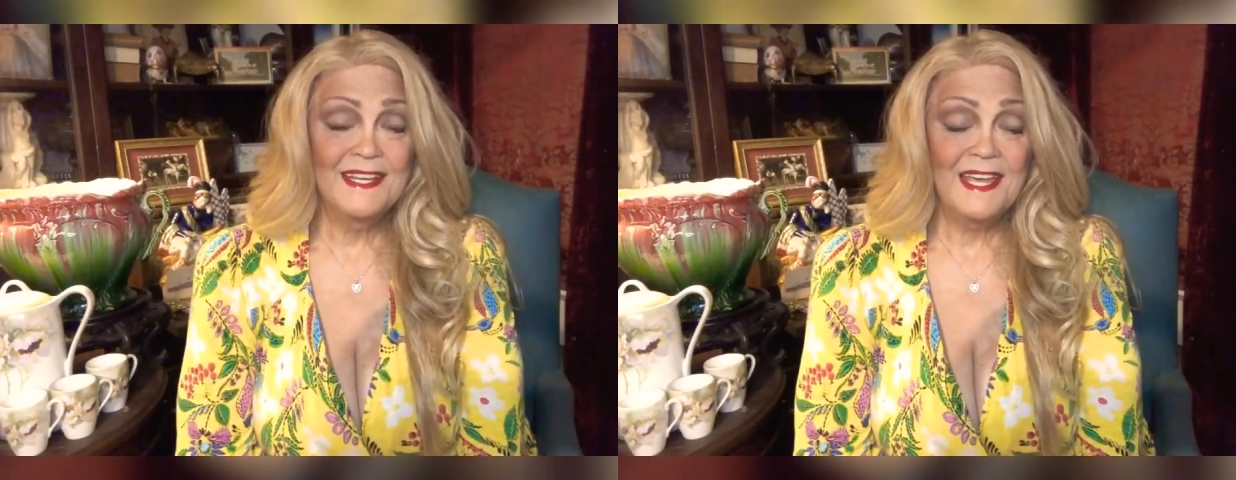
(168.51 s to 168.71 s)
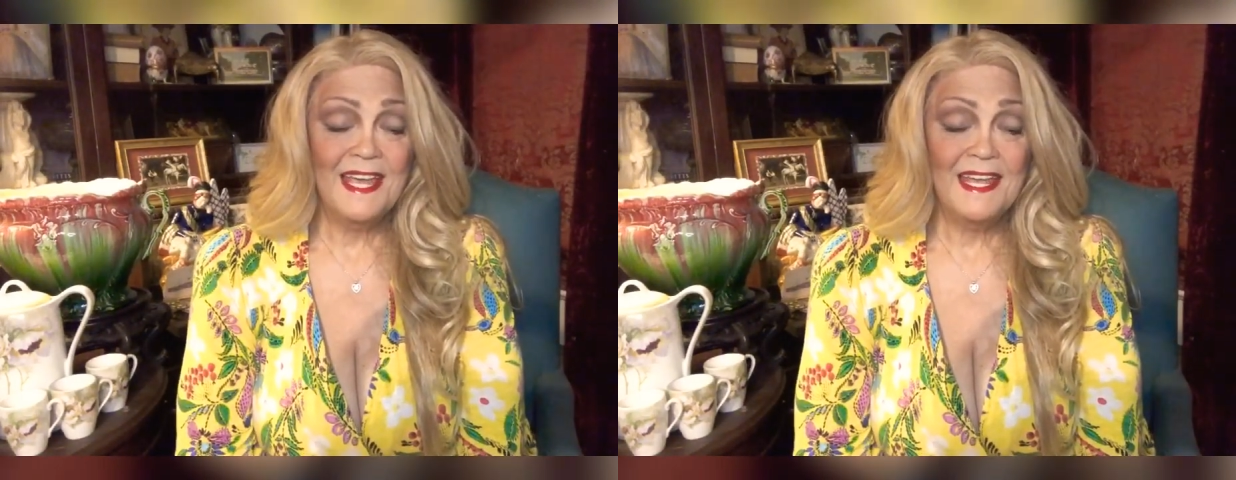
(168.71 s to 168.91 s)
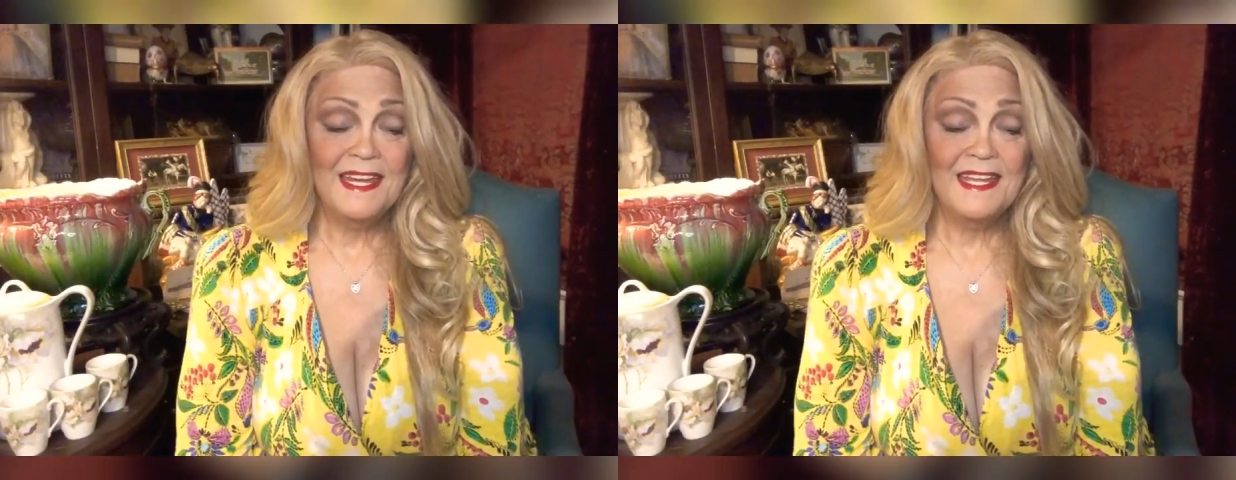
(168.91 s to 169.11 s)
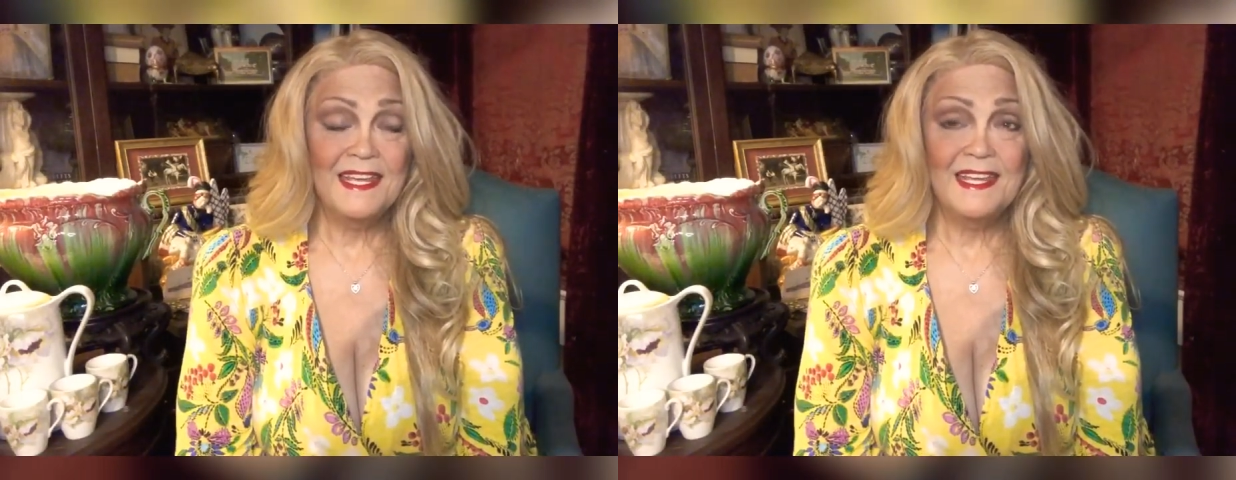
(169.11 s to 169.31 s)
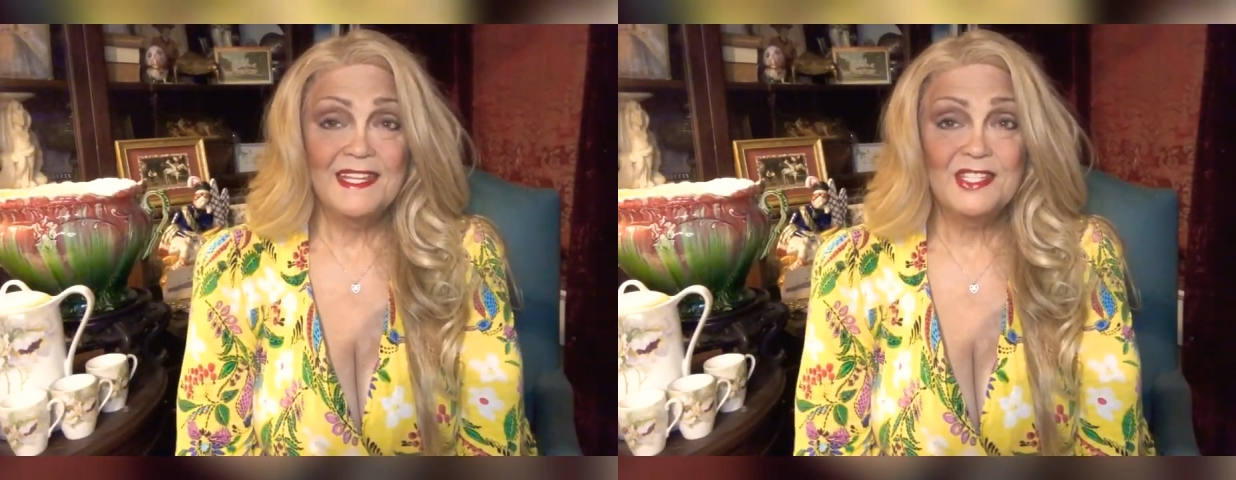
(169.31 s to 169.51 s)
And
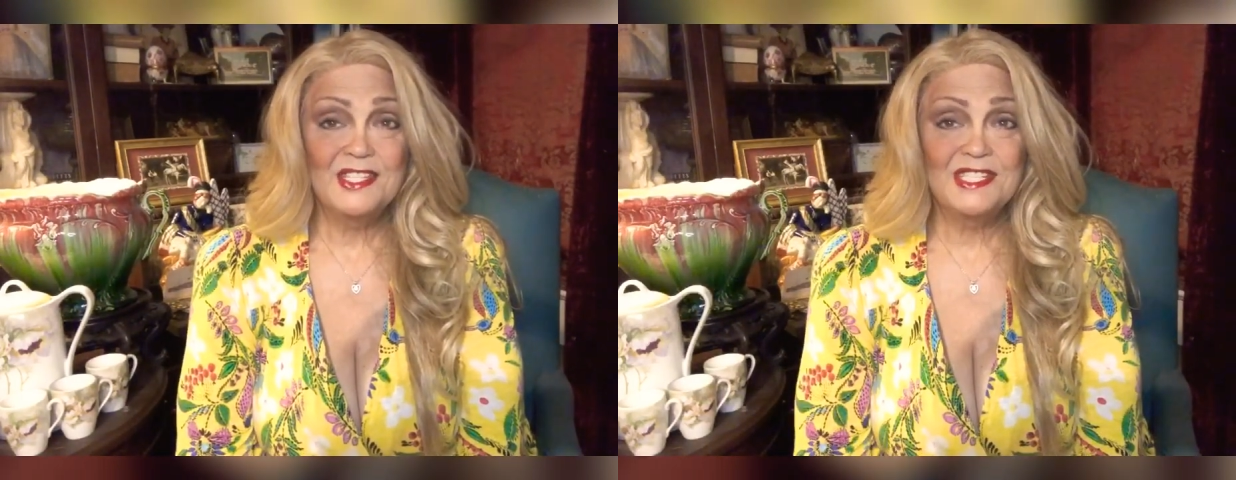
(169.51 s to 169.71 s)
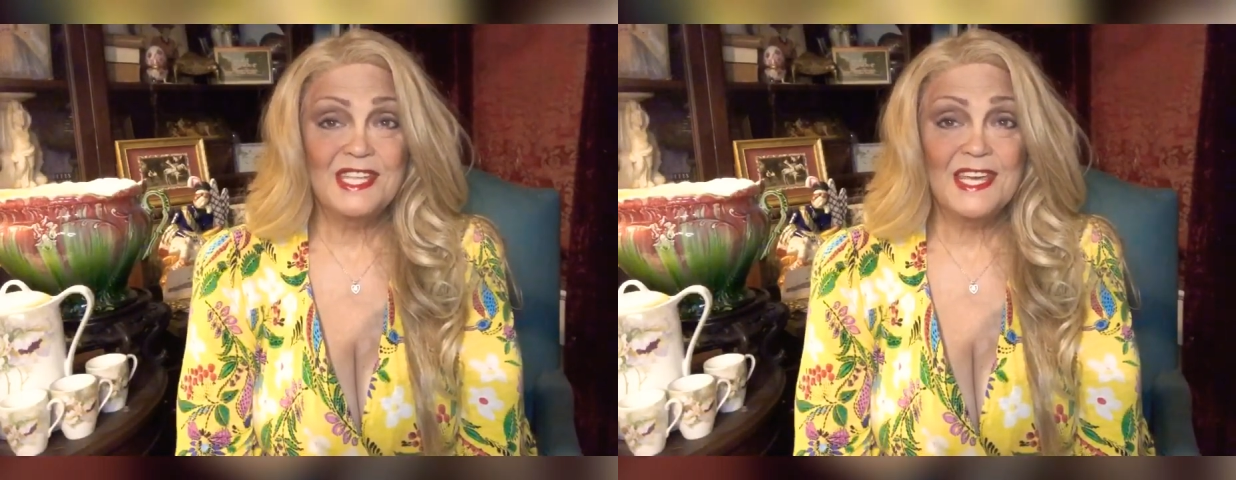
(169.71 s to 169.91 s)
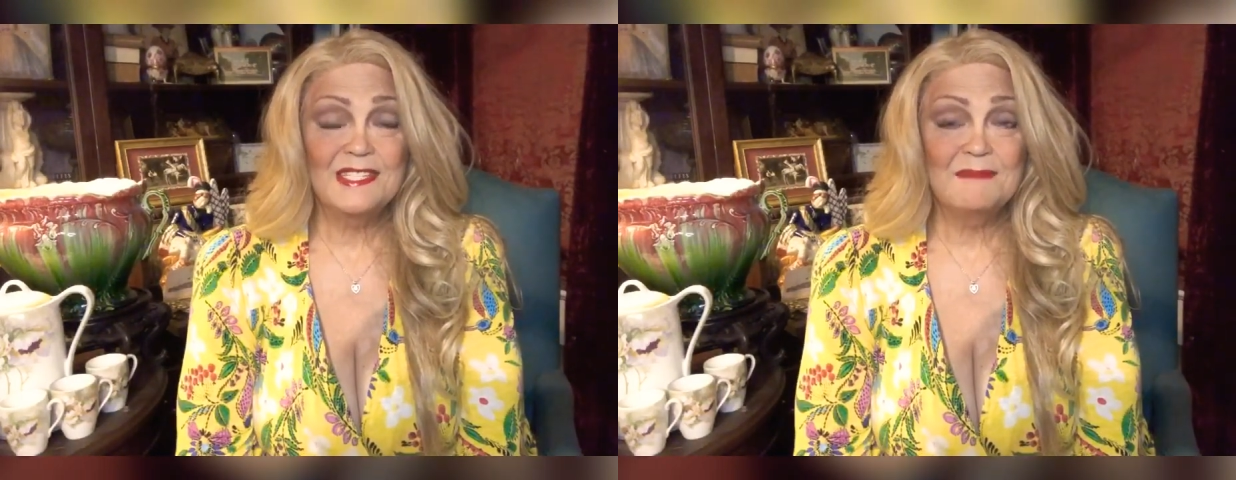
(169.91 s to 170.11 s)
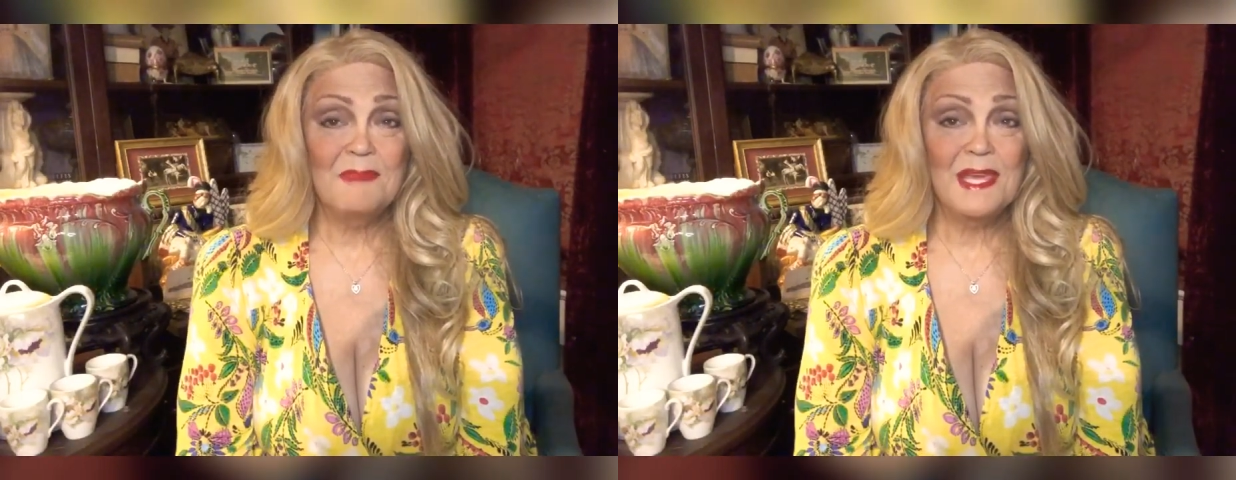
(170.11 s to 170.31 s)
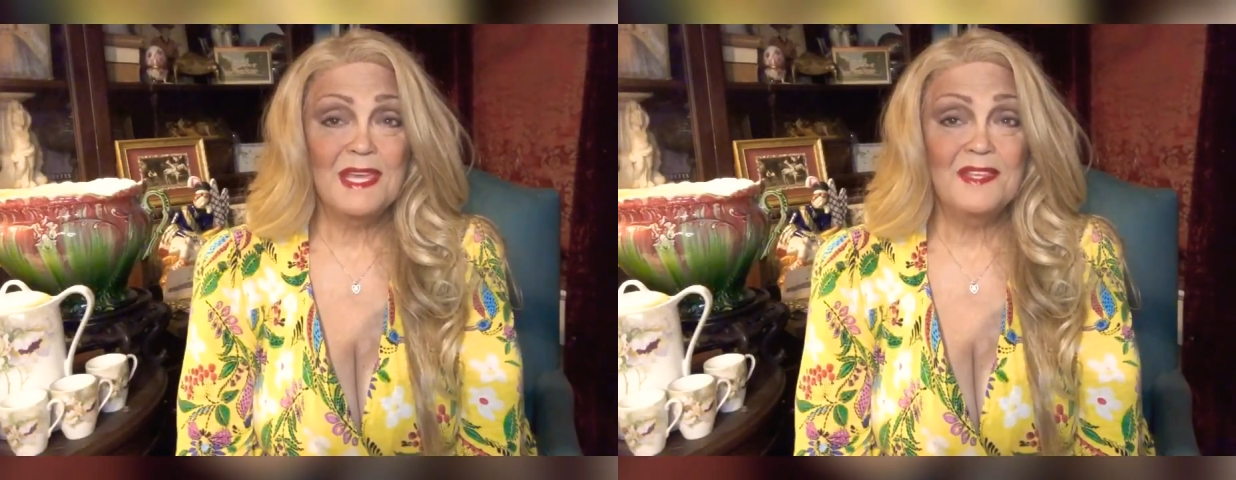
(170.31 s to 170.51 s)
it just takes
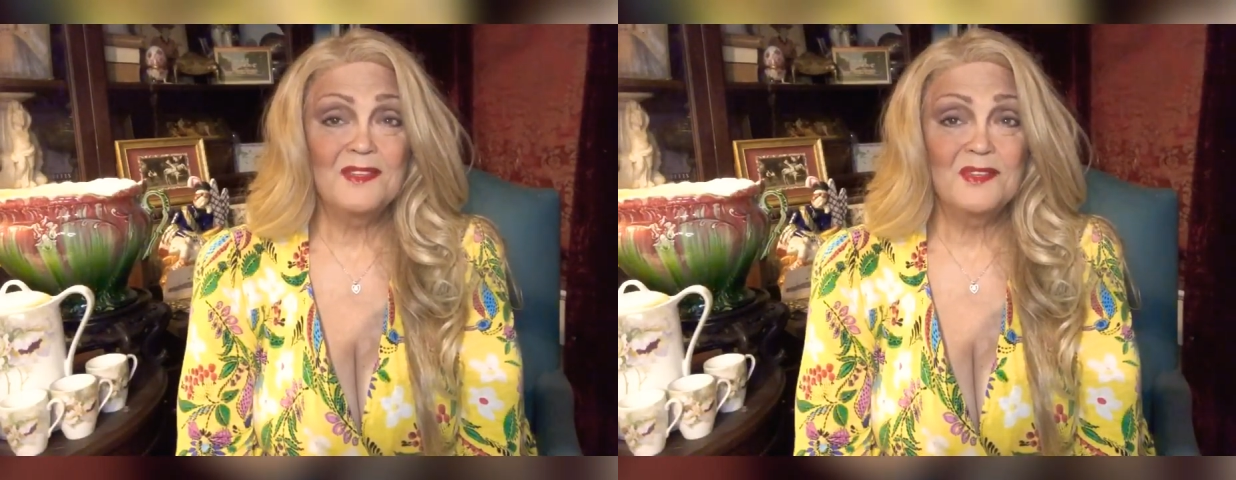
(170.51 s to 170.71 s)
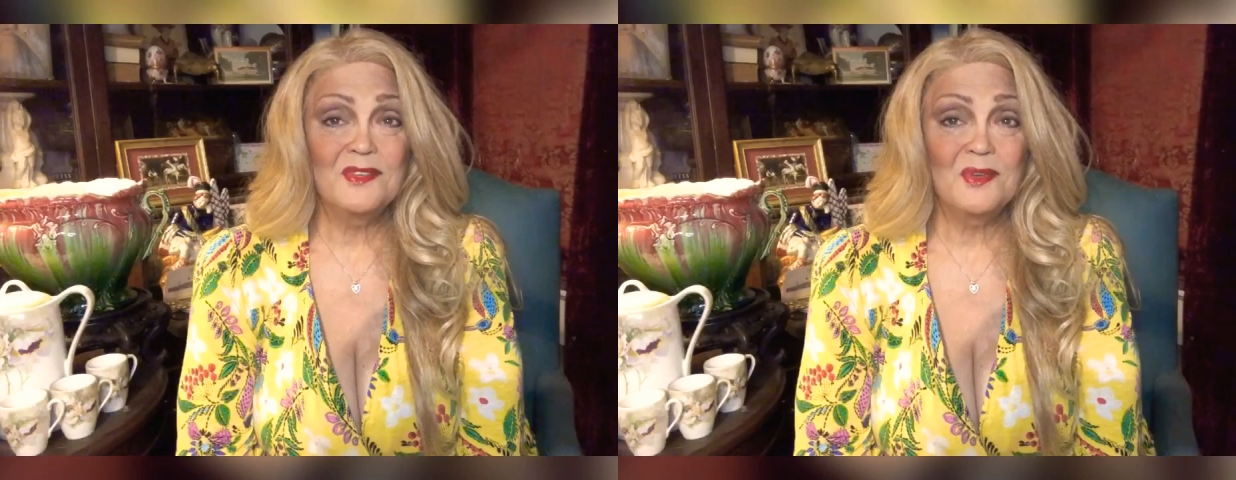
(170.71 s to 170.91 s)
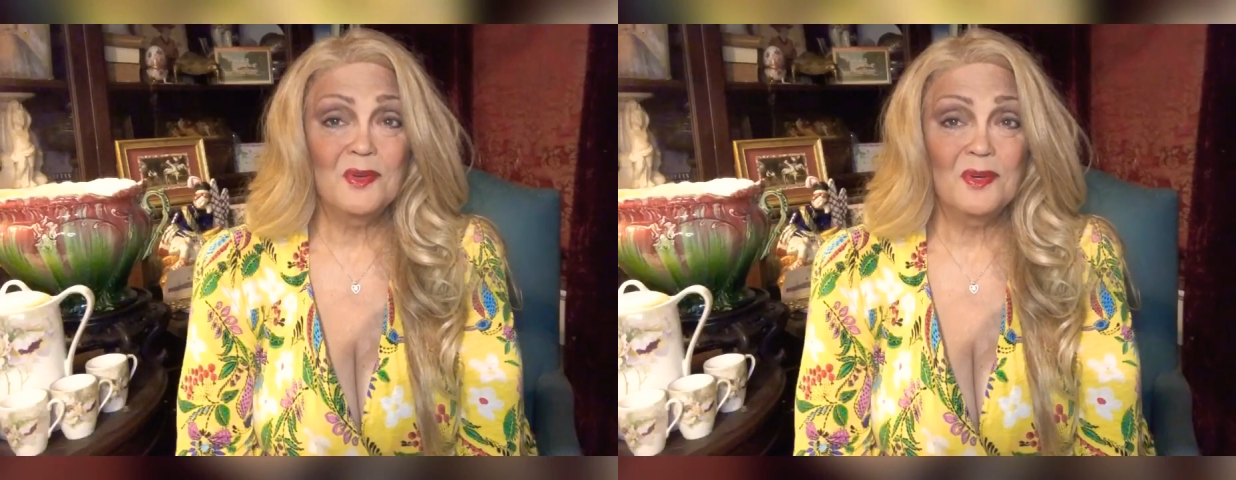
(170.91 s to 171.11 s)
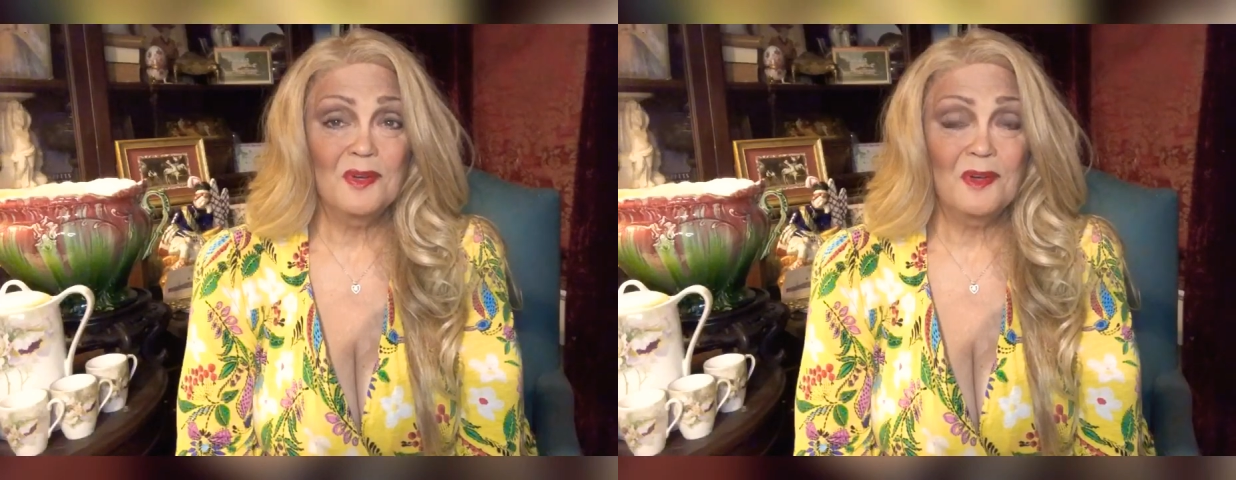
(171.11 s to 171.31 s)
being your